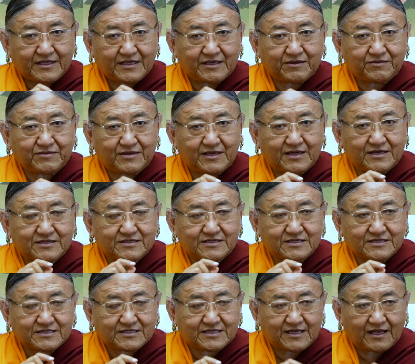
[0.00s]
If there is
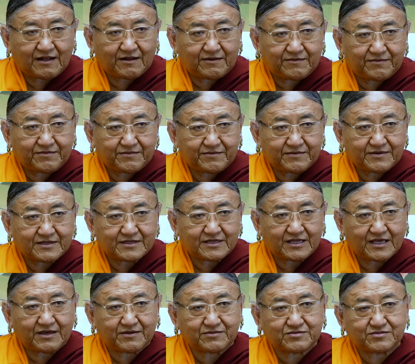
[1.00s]
a self, it
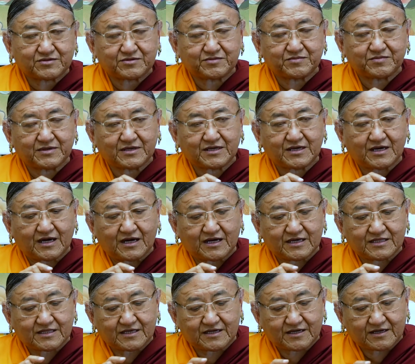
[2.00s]
has to be
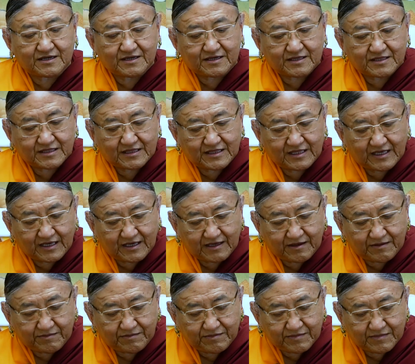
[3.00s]
either
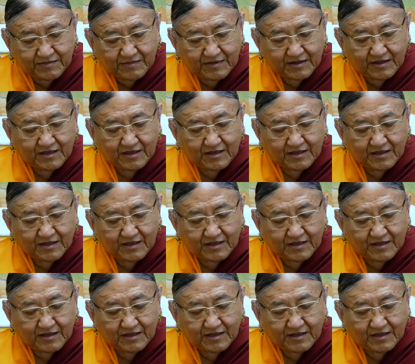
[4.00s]
name,